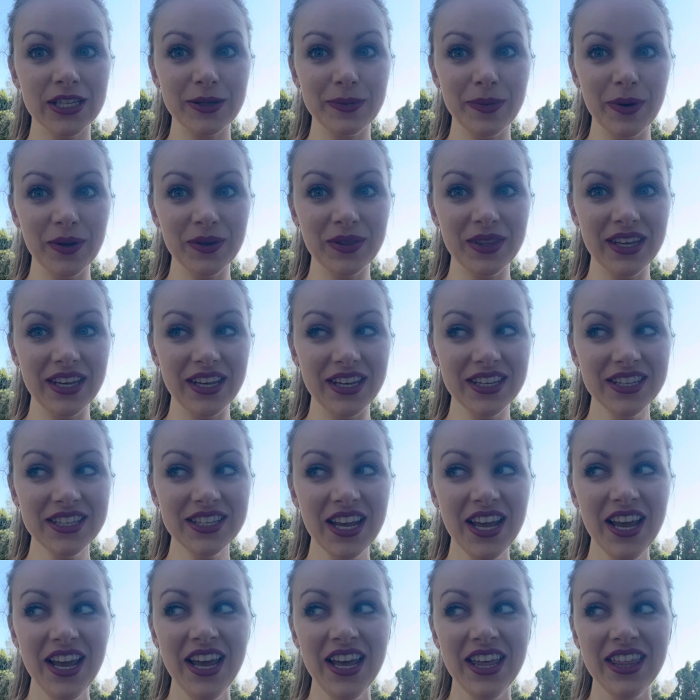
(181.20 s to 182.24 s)
about this
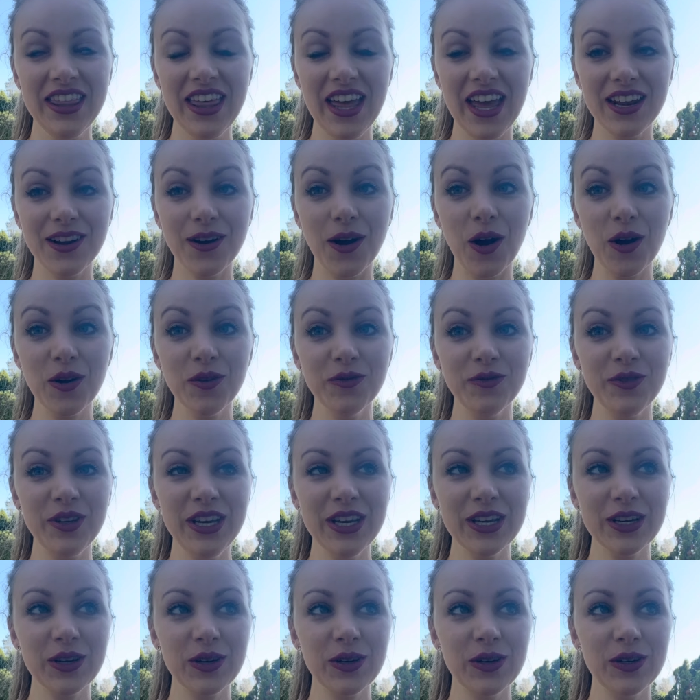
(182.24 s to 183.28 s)
that our
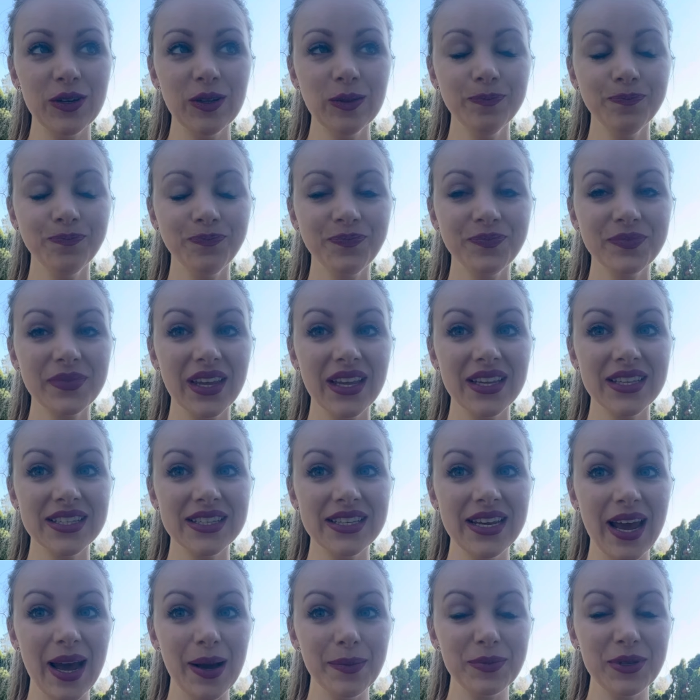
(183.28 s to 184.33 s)
vehicle
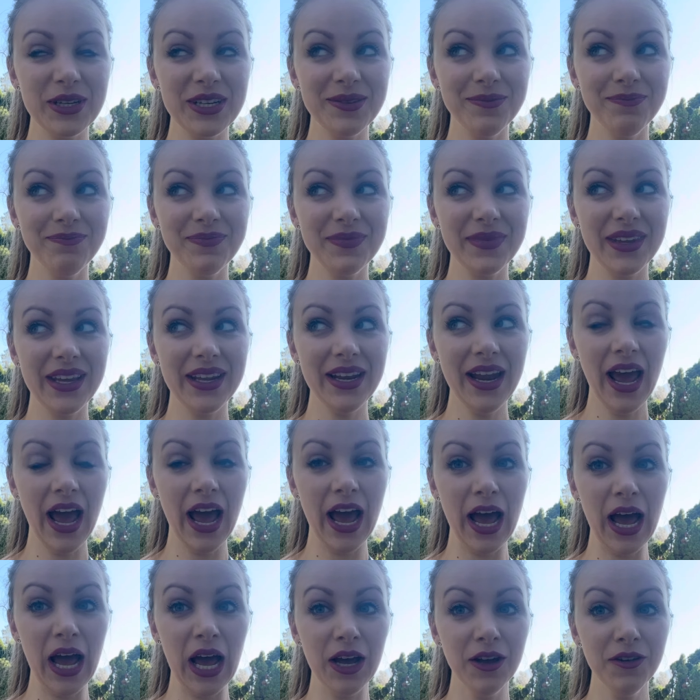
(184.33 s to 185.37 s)
snapped it in
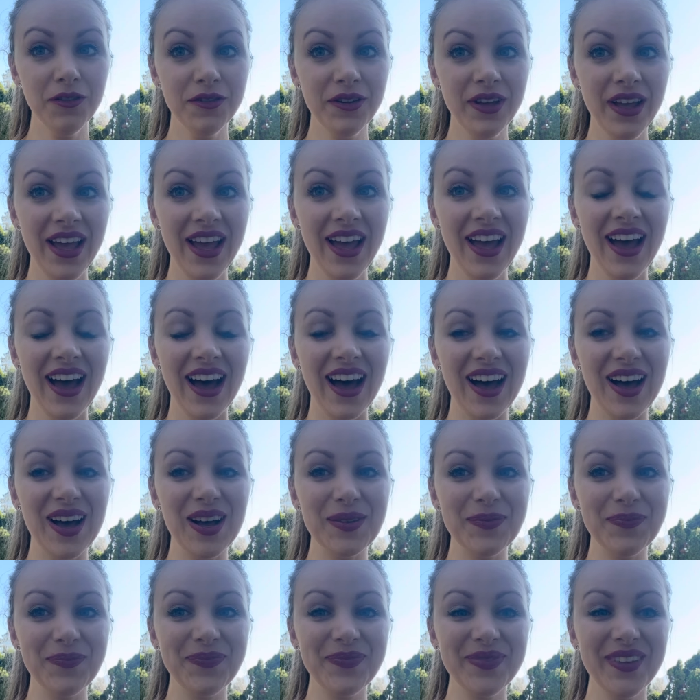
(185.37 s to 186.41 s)
half.
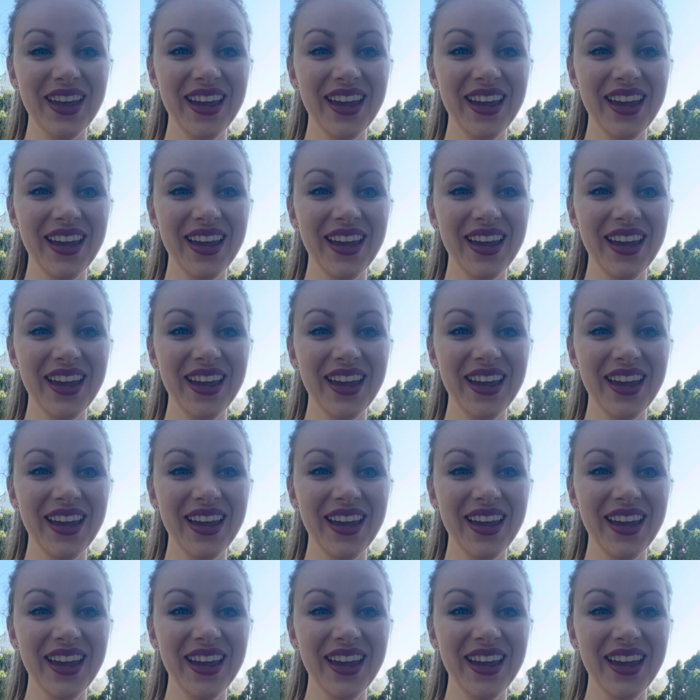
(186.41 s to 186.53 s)
Um,